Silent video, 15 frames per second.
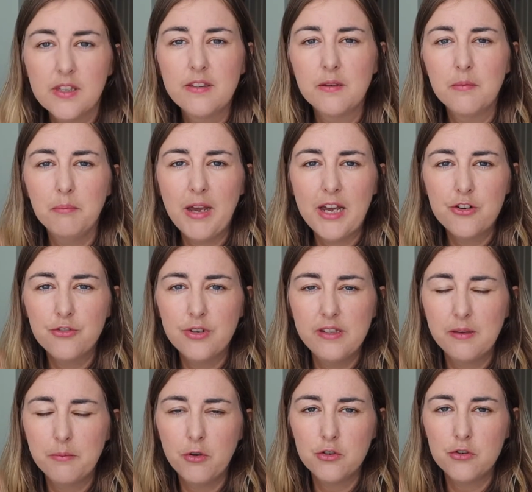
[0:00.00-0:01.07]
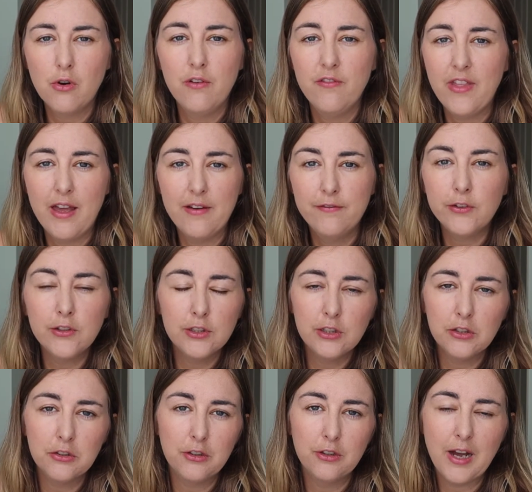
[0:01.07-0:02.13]
Some batteries, I'm not sure if they're
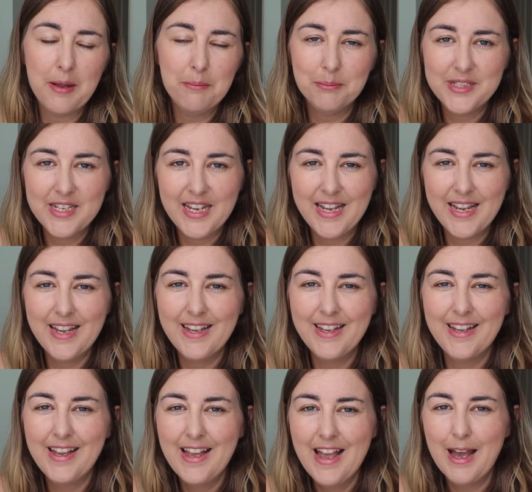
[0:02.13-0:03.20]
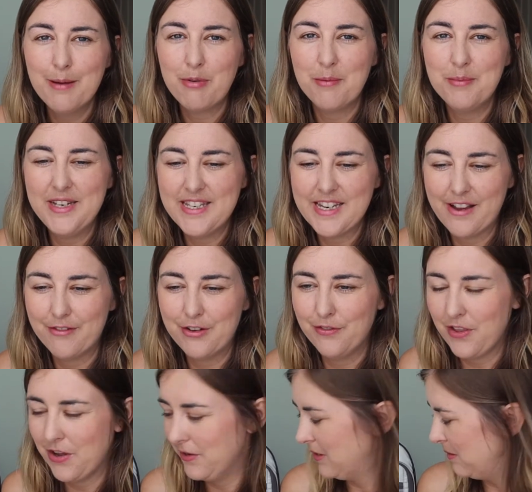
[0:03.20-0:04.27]
full or empty. Probably need to get rid of
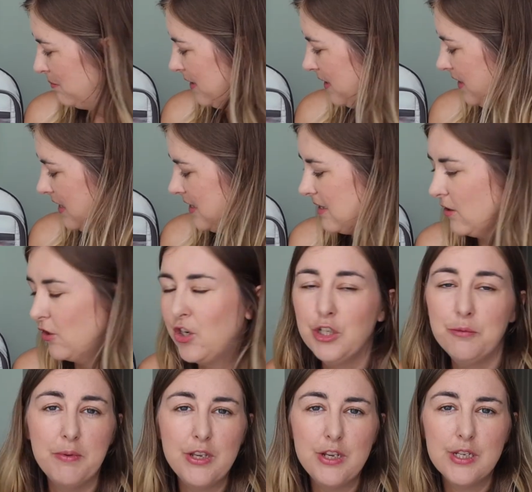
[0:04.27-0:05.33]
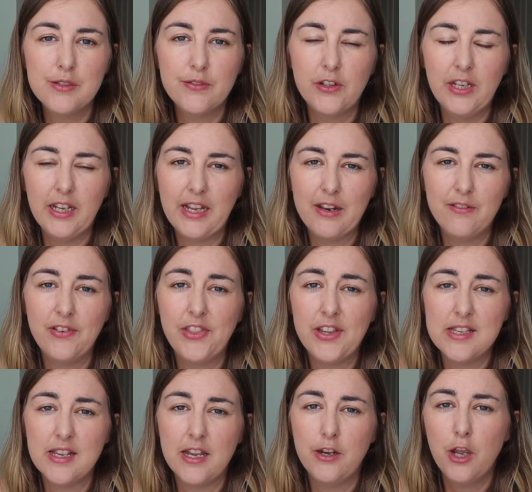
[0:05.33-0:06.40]
those, but this could be useful again for
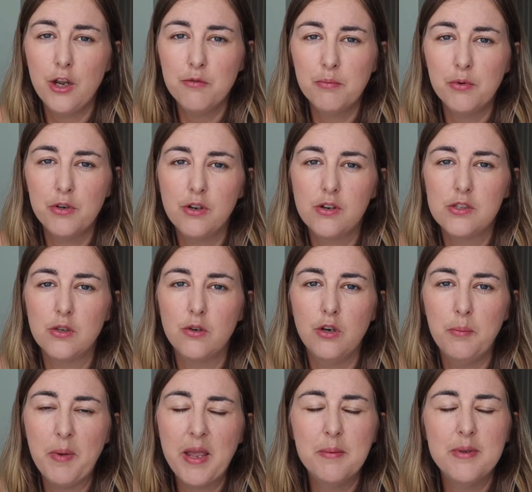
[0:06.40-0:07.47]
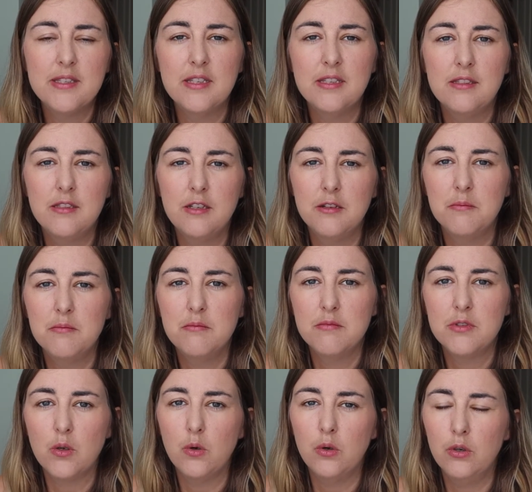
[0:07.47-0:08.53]
things like notebooks or payment
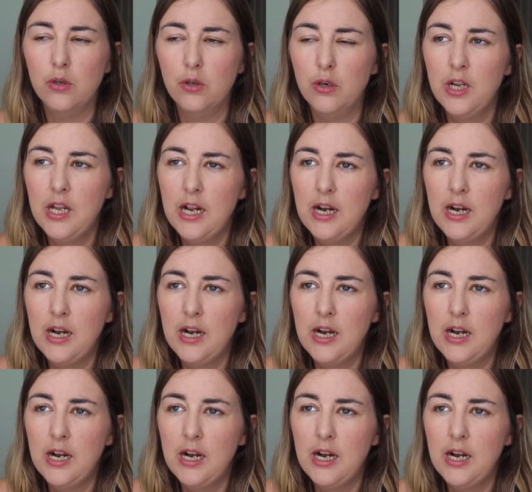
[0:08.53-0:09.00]
systems or